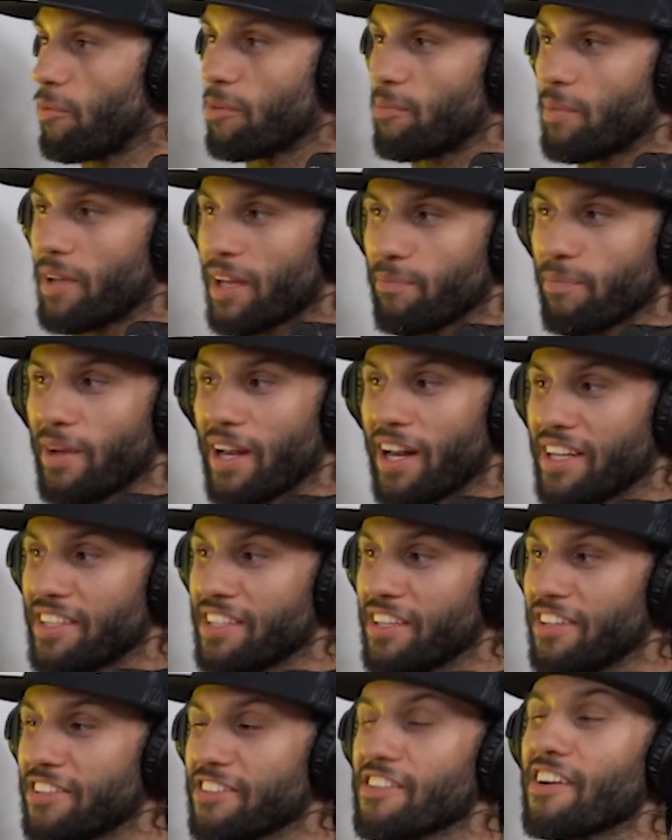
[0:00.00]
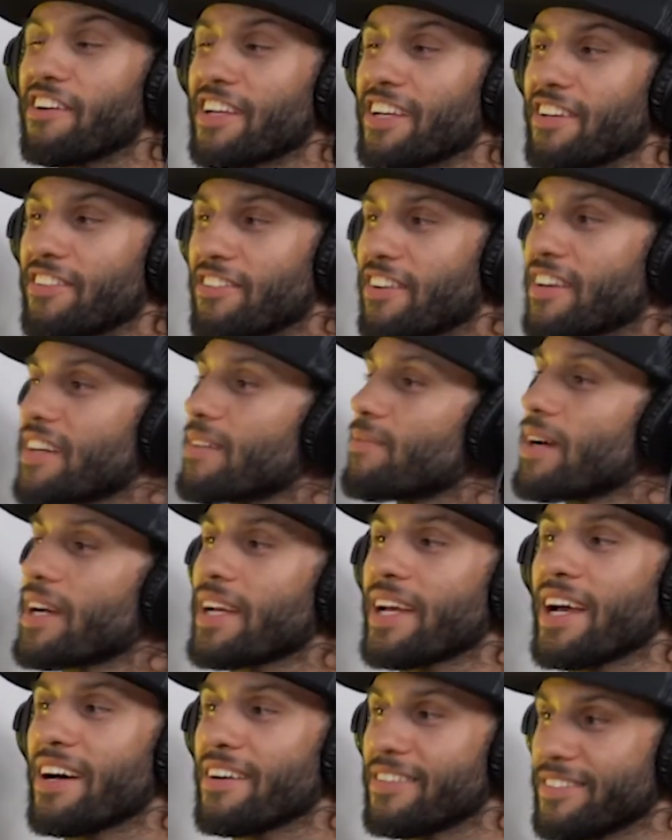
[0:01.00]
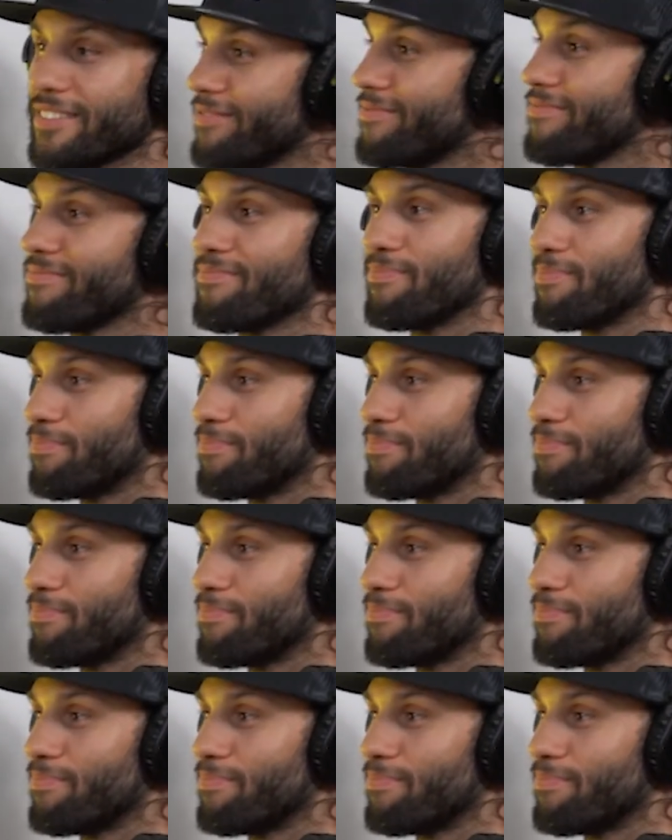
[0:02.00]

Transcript: People would be like, man, I can tell you're starting to get drunk. I'm like, how?